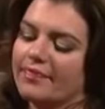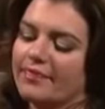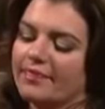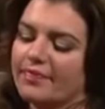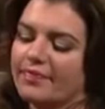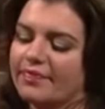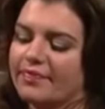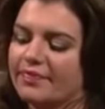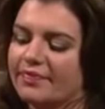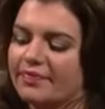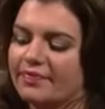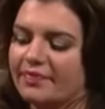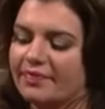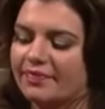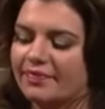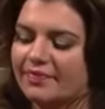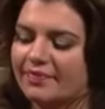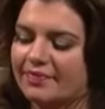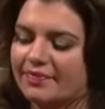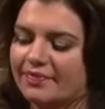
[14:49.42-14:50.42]

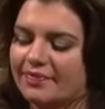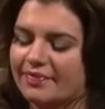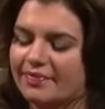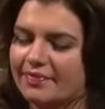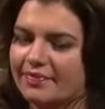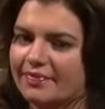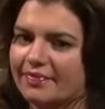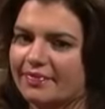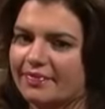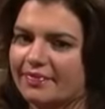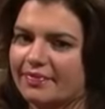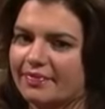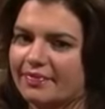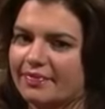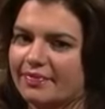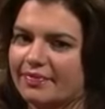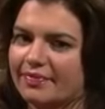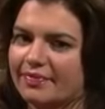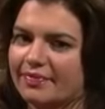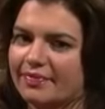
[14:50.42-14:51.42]

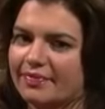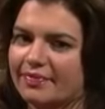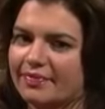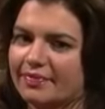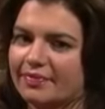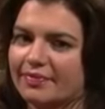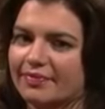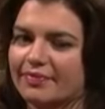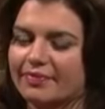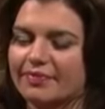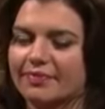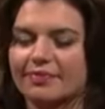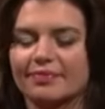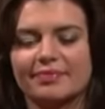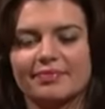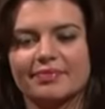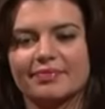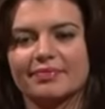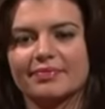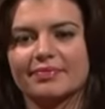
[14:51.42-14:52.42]

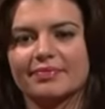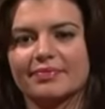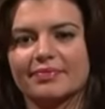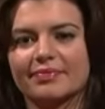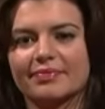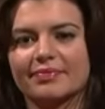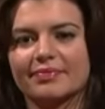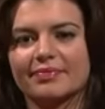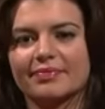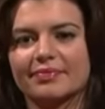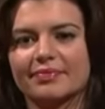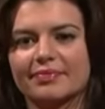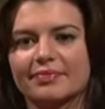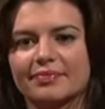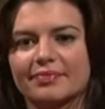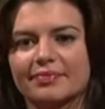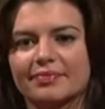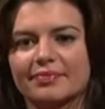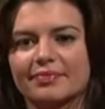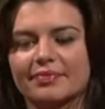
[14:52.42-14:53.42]

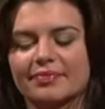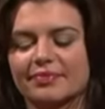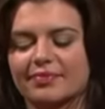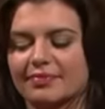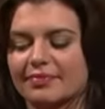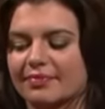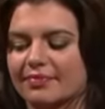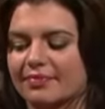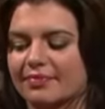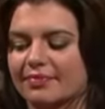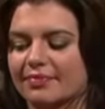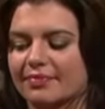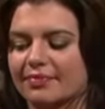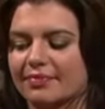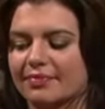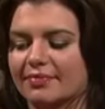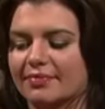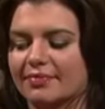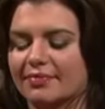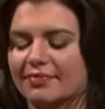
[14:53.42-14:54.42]

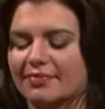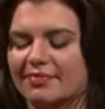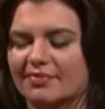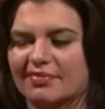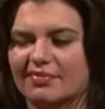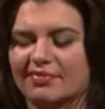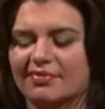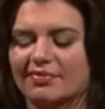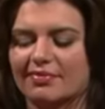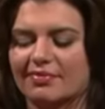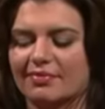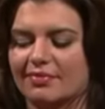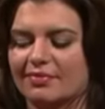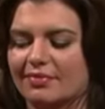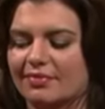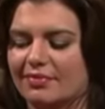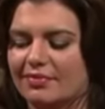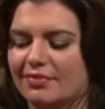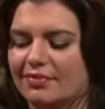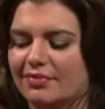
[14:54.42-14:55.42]

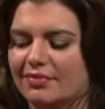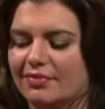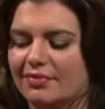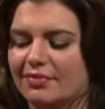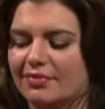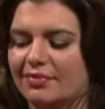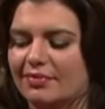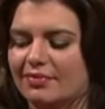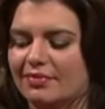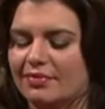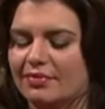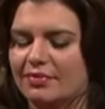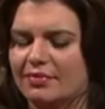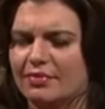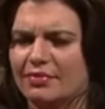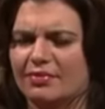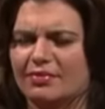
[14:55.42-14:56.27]
(silent)